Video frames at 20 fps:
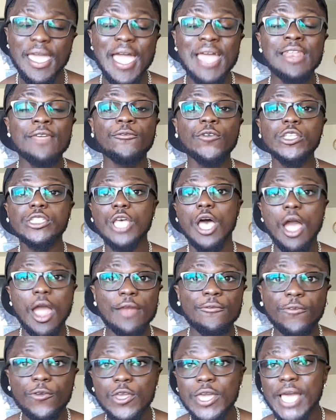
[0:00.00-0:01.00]
And if it's
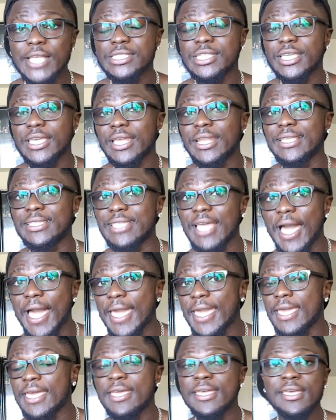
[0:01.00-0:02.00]
hard for you guys to get a
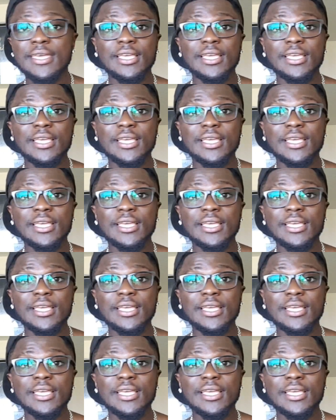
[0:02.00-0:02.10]
diet,